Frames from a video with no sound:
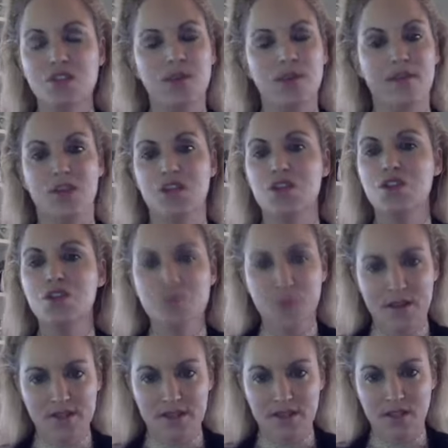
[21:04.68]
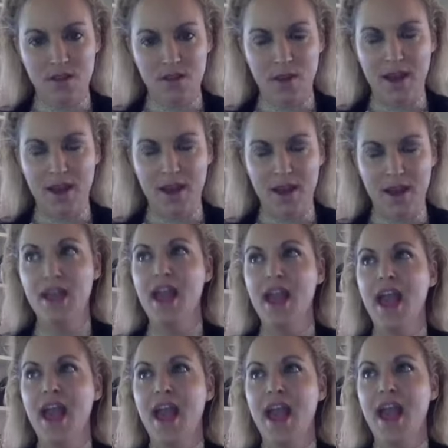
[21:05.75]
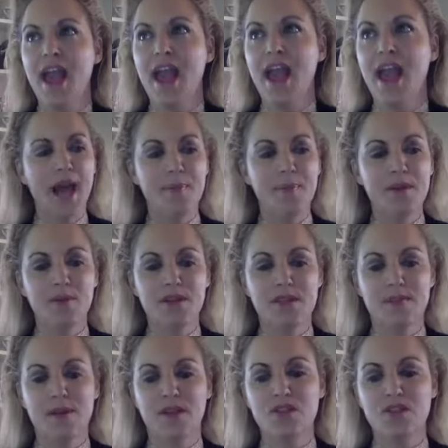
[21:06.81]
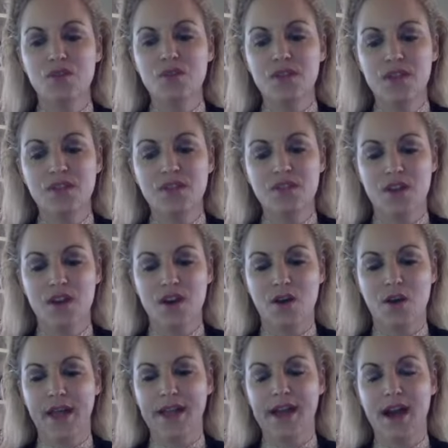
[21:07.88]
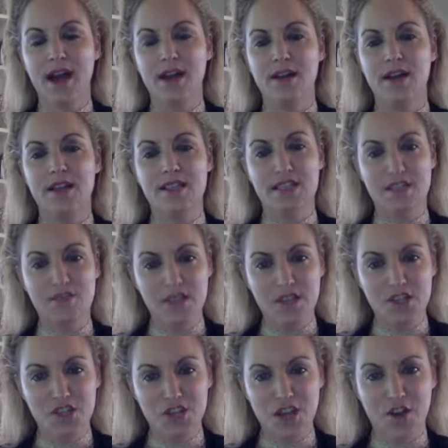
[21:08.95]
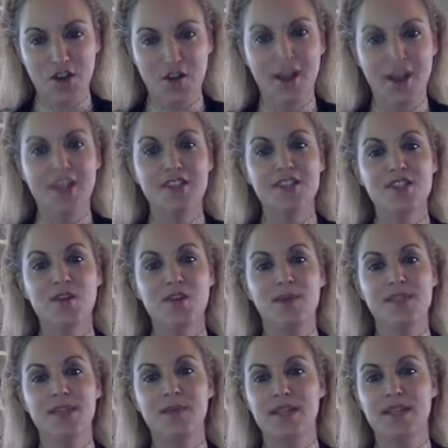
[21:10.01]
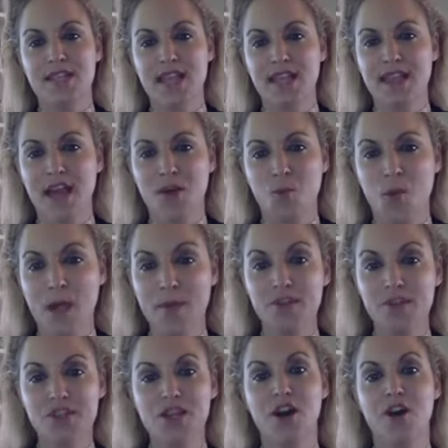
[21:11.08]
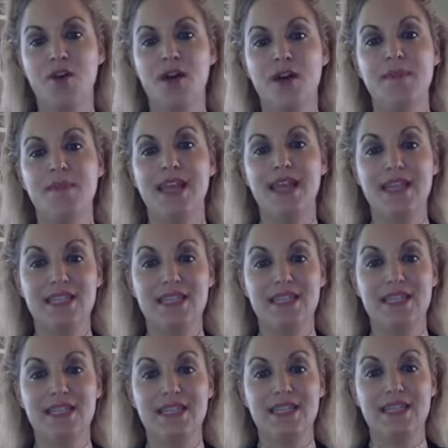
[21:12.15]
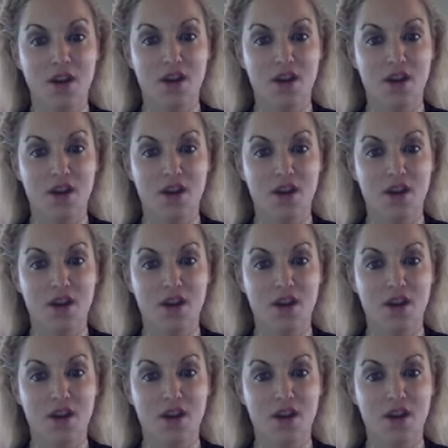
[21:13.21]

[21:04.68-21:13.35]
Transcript: have a huge presence on the web. And then what happened was, about two years ago, I got a T V show. So I was able to take that web show and make it a T V show,